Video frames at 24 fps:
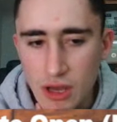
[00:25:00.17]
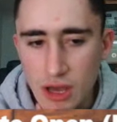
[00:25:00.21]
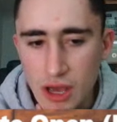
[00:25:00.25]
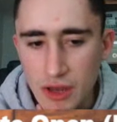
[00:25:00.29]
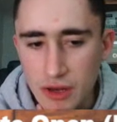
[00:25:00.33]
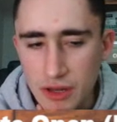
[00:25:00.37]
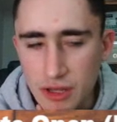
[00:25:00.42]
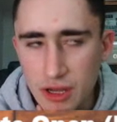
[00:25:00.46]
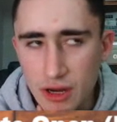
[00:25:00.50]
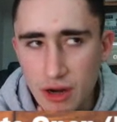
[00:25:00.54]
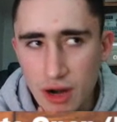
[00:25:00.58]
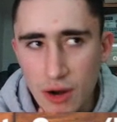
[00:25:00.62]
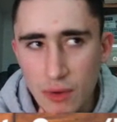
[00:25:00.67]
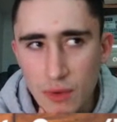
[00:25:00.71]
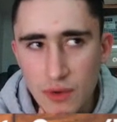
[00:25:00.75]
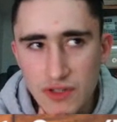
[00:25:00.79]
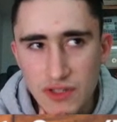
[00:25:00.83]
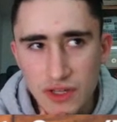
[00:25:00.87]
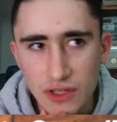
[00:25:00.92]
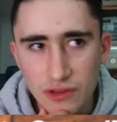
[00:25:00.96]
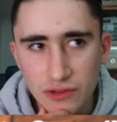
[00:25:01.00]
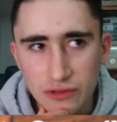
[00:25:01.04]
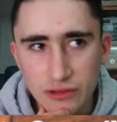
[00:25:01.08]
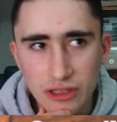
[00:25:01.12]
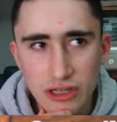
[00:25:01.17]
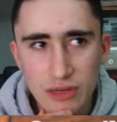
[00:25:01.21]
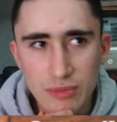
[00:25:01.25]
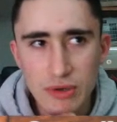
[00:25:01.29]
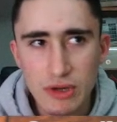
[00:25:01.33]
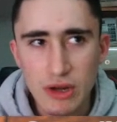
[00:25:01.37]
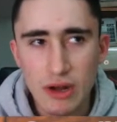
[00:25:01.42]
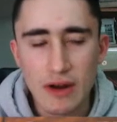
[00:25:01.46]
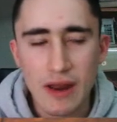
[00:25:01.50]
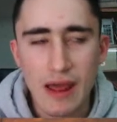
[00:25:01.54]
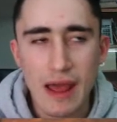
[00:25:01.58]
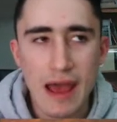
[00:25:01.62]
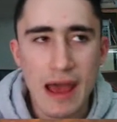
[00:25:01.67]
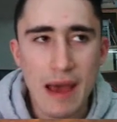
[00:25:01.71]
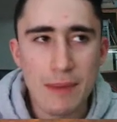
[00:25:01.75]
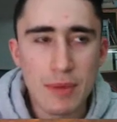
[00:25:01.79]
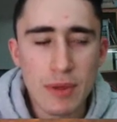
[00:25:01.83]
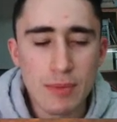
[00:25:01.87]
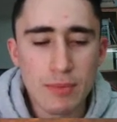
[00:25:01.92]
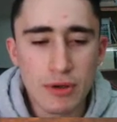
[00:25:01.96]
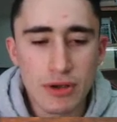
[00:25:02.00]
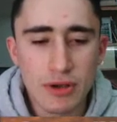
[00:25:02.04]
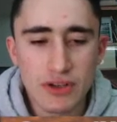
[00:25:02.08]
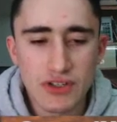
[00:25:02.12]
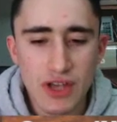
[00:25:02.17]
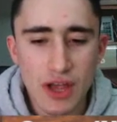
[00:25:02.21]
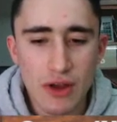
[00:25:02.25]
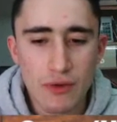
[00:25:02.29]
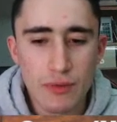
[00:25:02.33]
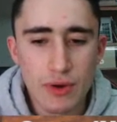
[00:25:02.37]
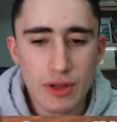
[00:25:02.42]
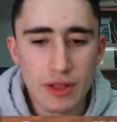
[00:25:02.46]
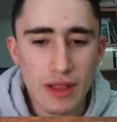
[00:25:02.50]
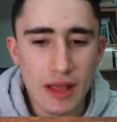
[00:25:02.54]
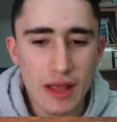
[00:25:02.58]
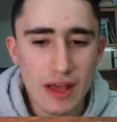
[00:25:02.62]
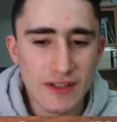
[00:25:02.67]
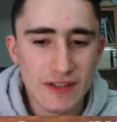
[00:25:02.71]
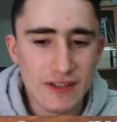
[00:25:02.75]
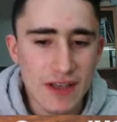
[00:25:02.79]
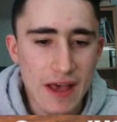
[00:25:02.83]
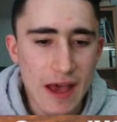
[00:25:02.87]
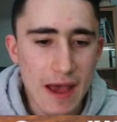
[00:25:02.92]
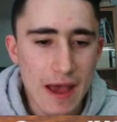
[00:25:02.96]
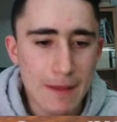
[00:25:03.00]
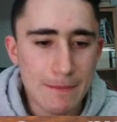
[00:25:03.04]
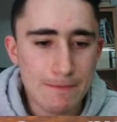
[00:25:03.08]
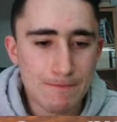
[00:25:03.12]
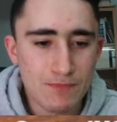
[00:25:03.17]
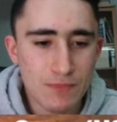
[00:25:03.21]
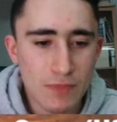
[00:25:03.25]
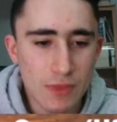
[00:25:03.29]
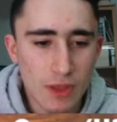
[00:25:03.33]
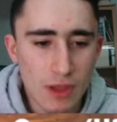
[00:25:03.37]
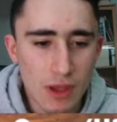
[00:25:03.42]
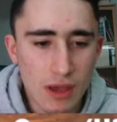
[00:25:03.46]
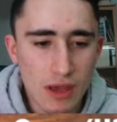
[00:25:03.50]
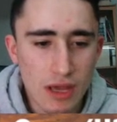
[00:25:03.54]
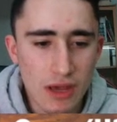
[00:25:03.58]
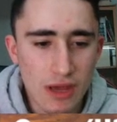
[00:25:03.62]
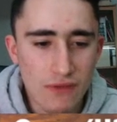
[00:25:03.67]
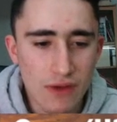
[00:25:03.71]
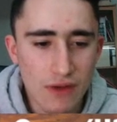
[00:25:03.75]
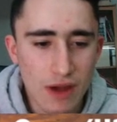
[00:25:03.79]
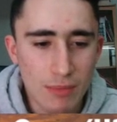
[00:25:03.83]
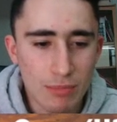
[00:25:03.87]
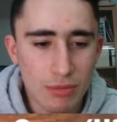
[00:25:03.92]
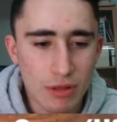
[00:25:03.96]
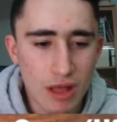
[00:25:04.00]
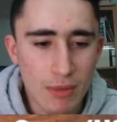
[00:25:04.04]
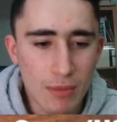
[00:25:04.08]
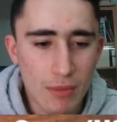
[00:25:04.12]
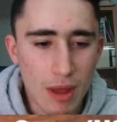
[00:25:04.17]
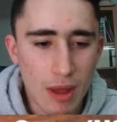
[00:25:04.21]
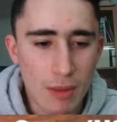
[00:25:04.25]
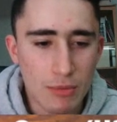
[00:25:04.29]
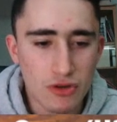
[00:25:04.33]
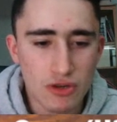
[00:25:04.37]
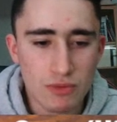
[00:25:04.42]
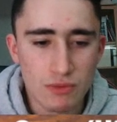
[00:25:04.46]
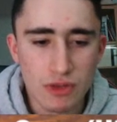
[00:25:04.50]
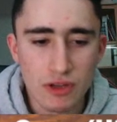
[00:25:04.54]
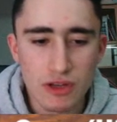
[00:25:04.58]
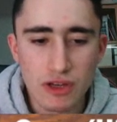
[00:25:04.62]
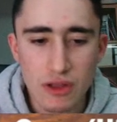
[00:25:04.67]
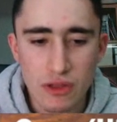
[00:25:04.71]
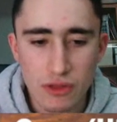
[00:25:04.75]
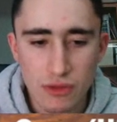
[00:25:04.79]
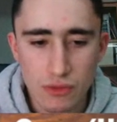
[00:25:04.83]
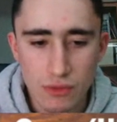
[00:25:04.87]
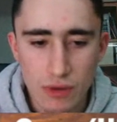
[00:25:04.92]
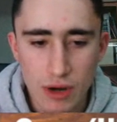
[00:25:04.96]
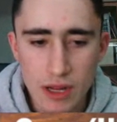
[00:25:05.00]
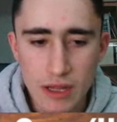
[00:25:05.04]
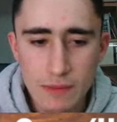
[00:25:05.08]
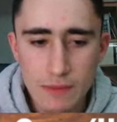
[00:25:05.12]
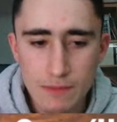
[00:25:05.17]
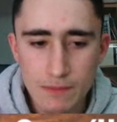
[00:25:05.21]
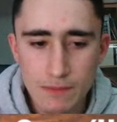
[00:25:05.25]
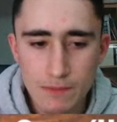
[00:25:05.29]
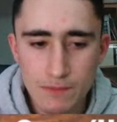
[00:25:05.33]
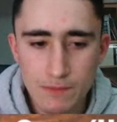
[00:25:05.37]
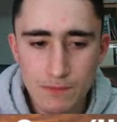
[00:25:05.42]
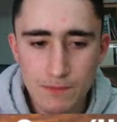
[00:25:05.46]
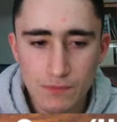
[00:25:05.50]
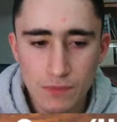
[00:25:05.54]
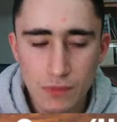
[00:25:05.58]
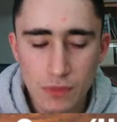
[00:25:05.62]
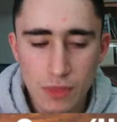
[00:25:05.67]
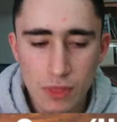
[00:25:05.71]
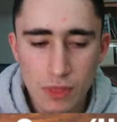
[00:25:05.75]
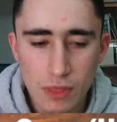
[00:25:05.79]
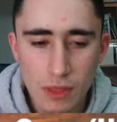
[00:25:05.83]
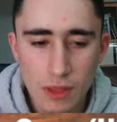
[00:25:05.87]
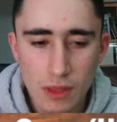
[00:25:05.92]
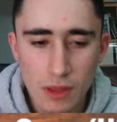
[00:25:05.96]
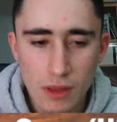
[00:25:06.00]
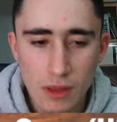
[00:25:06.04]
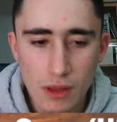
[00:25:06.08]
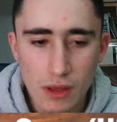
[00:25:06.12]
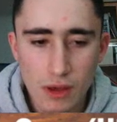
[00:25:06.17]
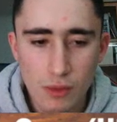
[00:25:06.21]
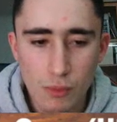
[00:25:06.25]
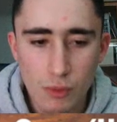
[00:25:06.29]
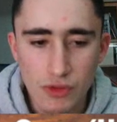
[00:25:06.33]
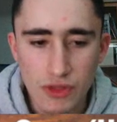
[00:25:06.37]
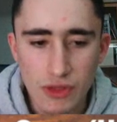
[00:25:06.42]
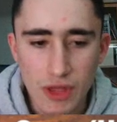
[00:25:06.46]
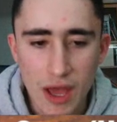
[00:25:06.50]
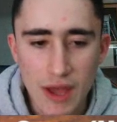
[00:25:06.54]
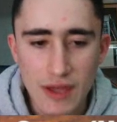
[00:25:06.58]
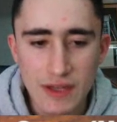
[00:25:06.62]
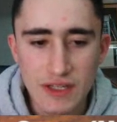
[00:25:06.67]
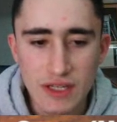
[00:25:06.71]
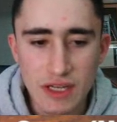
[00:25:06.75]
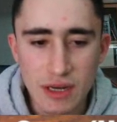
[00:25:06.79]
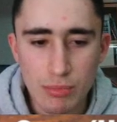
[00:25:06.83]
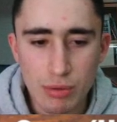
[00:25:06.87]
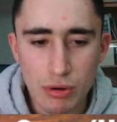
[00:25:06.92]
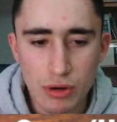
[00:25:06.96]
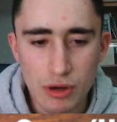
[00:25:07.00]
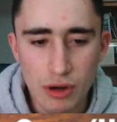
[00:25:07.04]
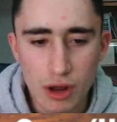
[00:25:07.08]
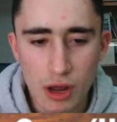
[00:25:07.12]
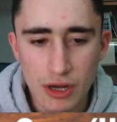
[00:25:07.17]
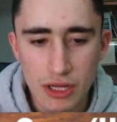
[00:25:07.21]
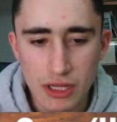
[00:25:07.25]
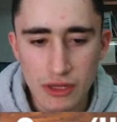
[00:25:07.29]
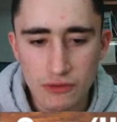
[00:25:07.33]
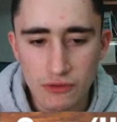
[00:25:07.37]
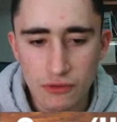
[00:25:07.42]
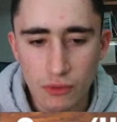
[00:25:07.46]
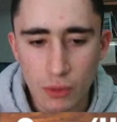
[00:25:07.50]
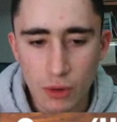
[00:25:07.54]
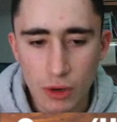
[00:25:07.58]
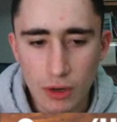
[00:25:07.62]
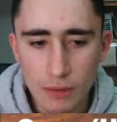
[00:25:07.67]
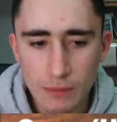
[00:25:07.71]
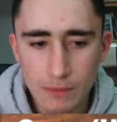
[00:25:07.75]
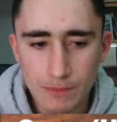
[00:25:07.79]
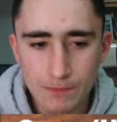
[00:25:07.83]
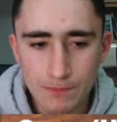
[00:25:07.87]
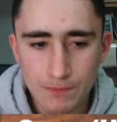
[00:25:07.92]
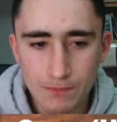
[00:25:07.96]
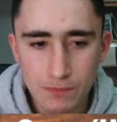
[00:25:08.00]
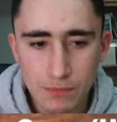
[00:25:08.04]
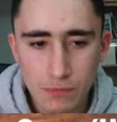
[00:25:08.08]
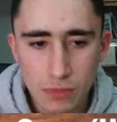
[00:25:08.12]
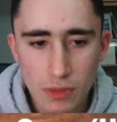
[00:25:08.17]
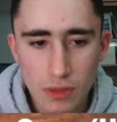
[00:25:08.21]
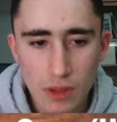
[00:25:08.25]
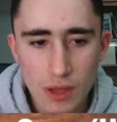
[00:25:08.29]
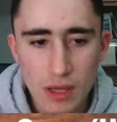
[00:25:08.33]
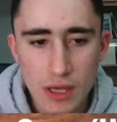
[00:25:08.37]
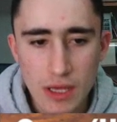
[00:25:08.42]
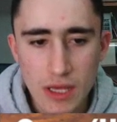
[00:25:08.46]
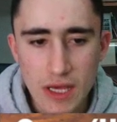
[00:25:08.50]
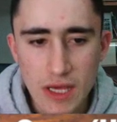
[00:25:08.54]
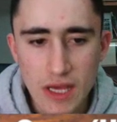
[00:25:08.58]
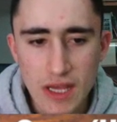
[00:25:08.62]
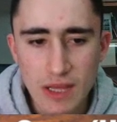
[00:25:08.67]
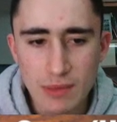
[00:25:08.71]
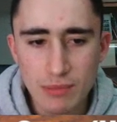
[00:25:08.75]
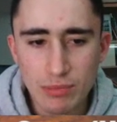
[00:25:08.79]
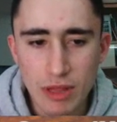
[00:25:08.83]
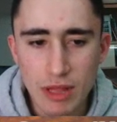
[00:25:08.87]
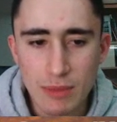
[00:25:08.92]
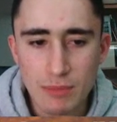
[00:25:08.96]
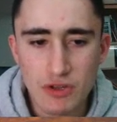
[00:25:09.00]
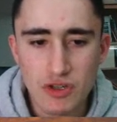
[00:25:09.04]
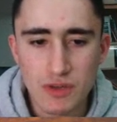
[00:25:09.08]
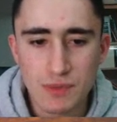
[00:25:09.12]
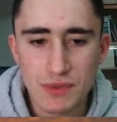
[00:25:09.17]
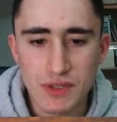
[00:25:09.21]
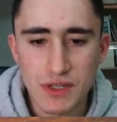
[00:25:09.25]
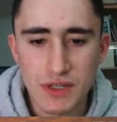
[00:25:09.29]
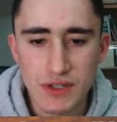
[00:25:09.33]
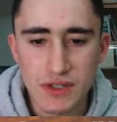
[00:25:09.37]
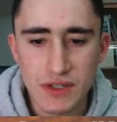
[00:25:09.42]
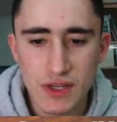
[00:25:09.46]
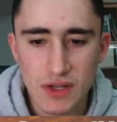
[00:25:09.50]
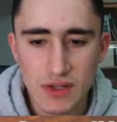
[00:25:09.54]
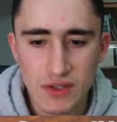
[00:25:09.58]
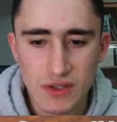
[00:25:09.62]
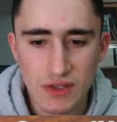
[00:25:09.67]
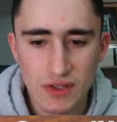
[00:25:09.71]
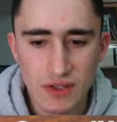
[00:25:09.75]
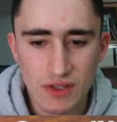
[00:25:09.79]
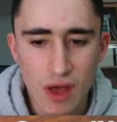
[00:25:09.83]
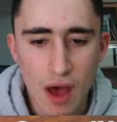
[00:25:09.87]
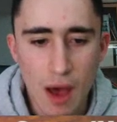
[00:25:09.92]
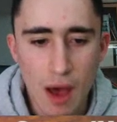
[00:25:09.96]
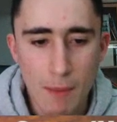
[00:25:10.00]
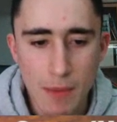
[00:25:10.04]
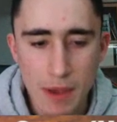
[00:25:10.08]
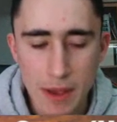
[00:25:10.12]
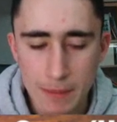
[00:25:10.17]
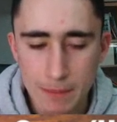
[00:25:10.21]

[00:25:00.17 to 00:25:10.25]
And here I was a little bit unhappy because I realized that if I play my bishop to d3, with the idea to put it on e4, he can play bishop c6 and stop me.